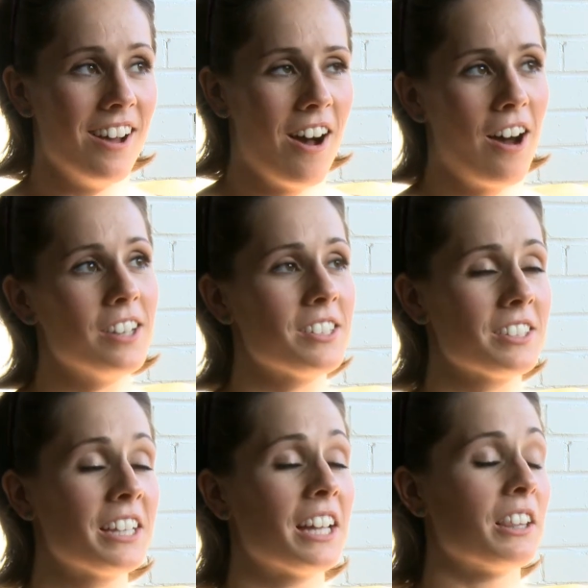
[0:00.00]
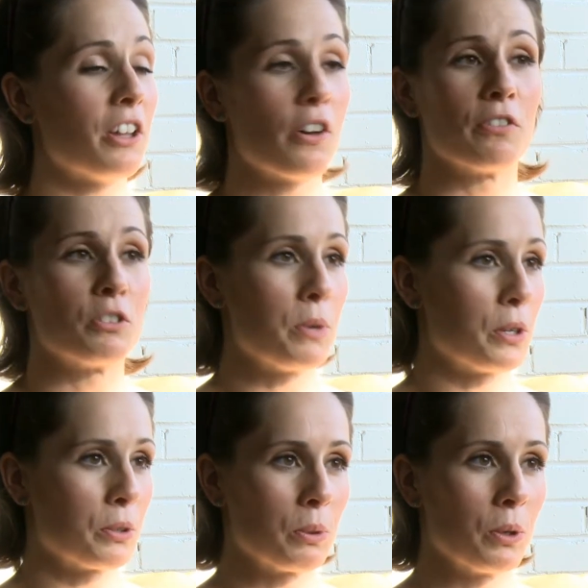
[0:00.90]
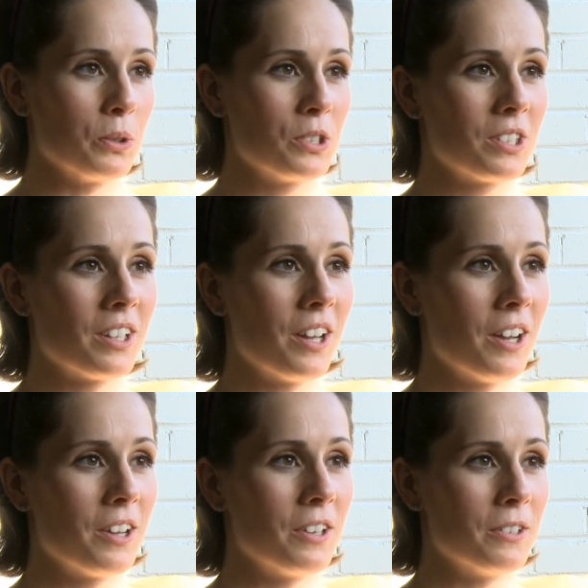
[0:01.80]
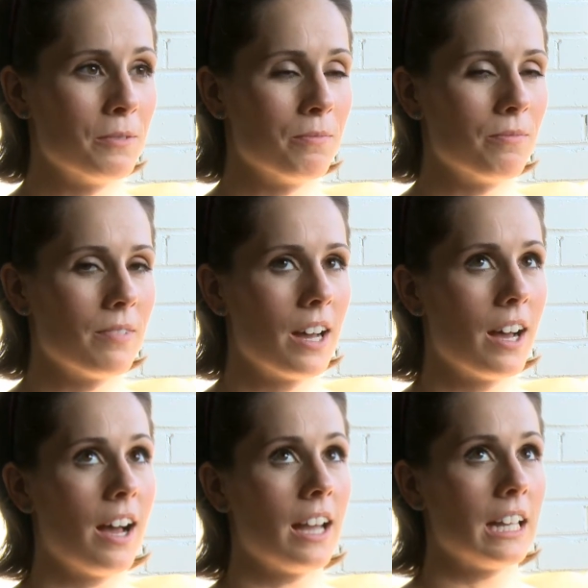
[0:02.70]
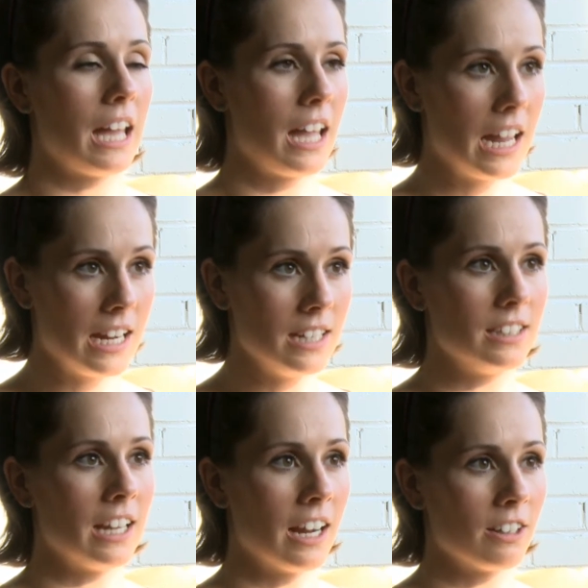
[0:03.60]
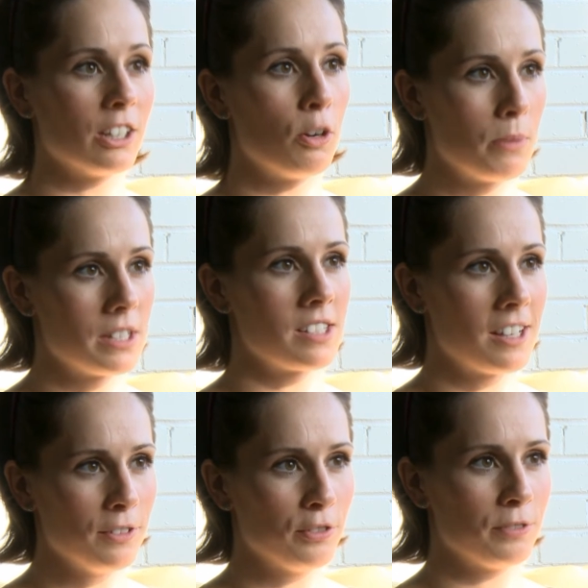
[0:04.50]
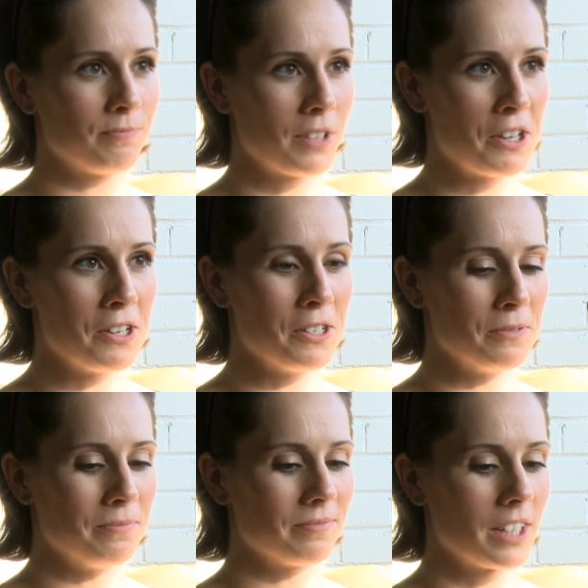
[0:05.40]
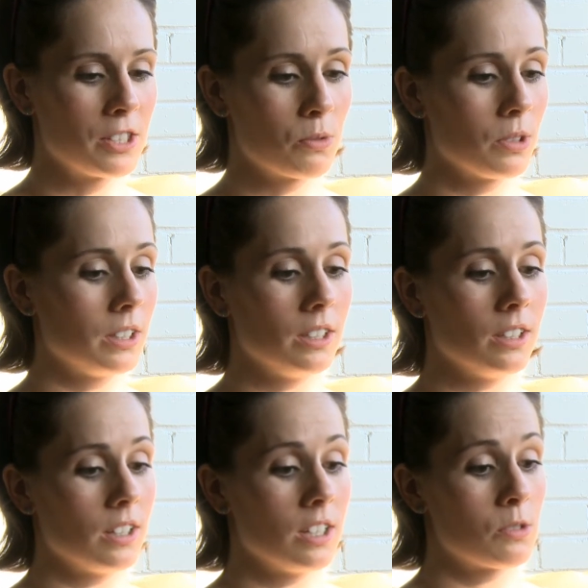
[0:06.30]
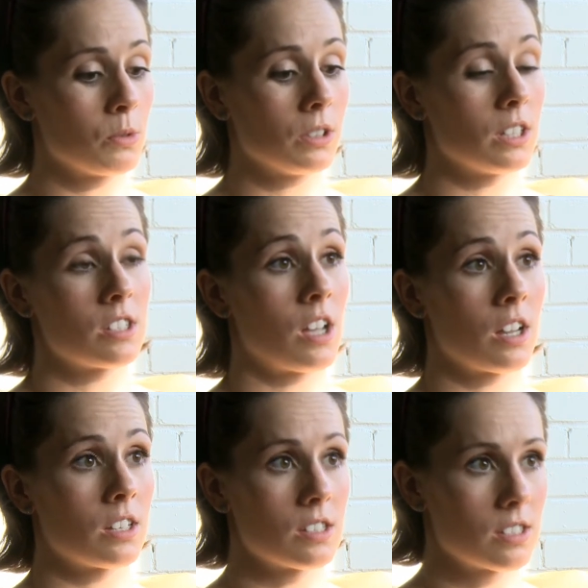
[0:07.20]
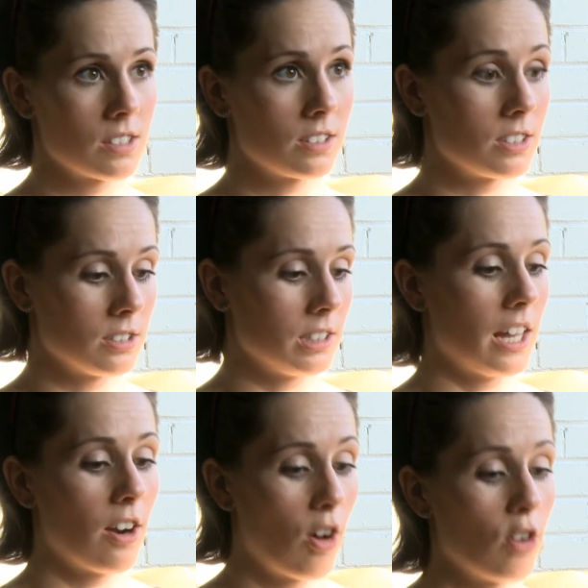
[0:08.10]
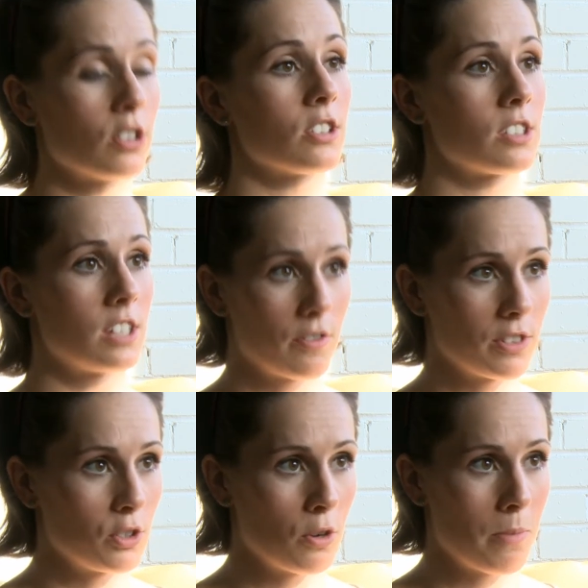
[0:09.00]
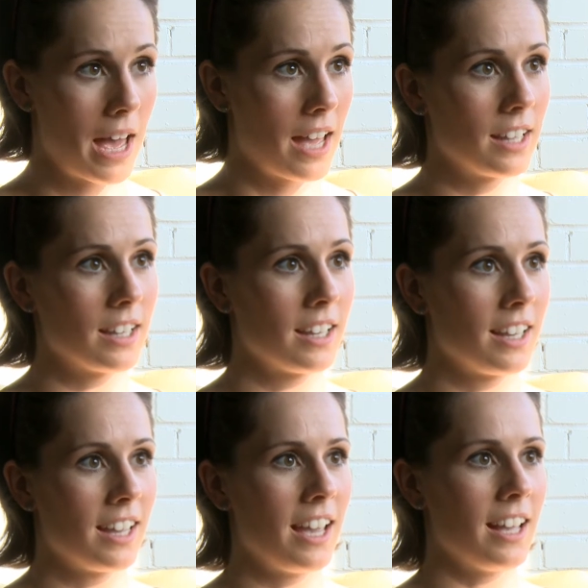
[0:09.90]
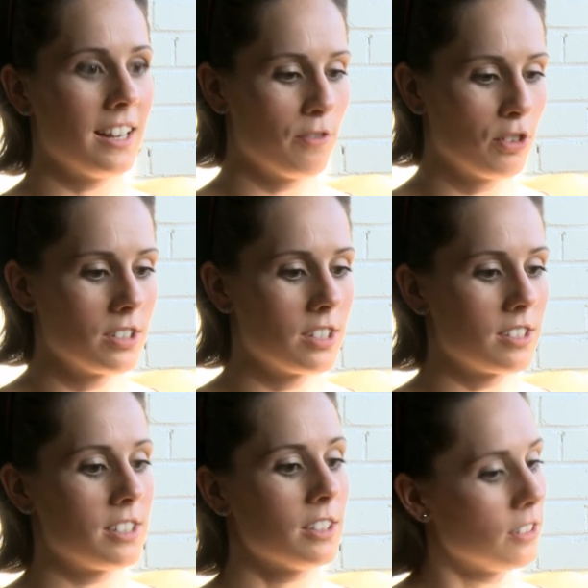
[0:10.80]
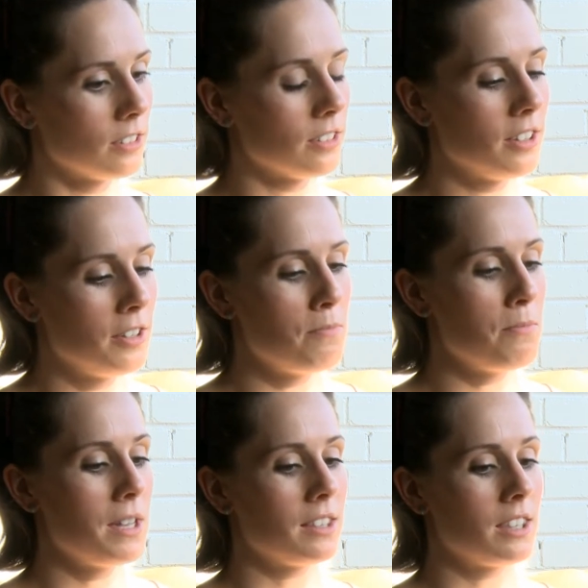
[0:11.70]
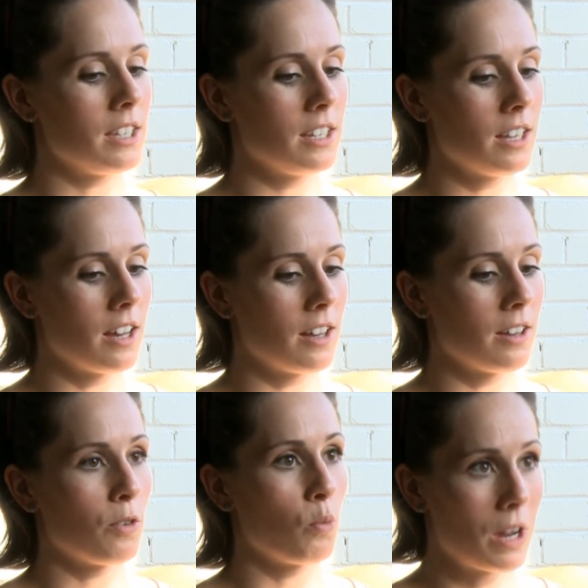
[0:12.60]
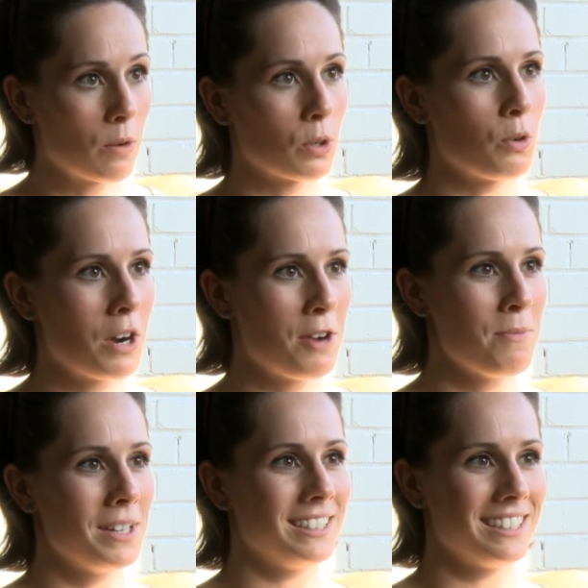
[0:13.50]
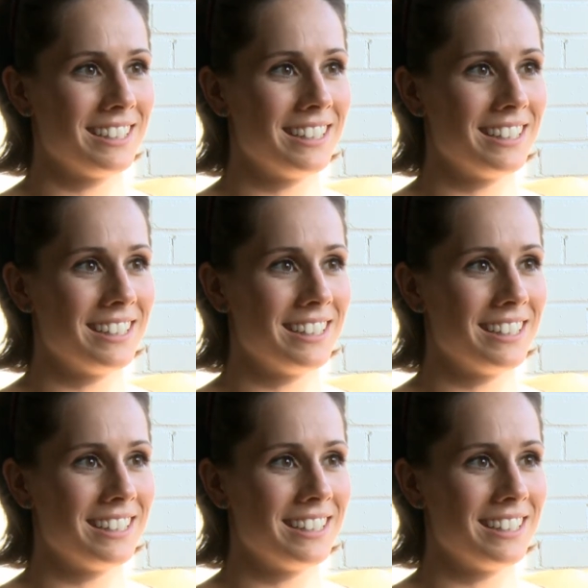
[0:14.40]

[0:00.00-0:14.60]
Honestly, I love to be on the road. I hate carrying all my stuff. It's really a science to get all your stuff into a bag, and for it to still meet the weight requirement.